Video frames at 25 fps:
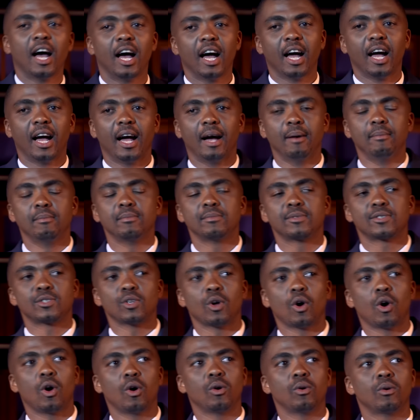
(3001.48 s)
um,
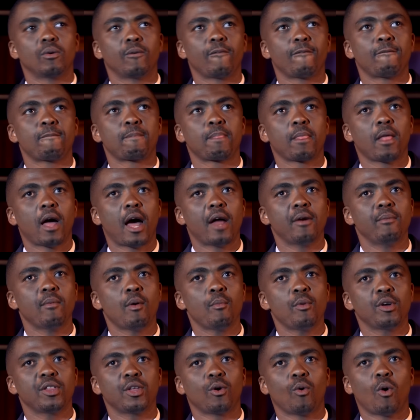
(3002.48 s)
so I
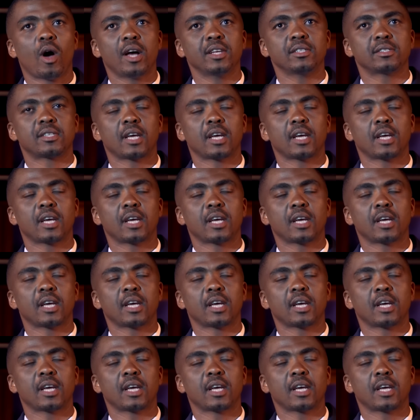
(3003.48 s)
remember the one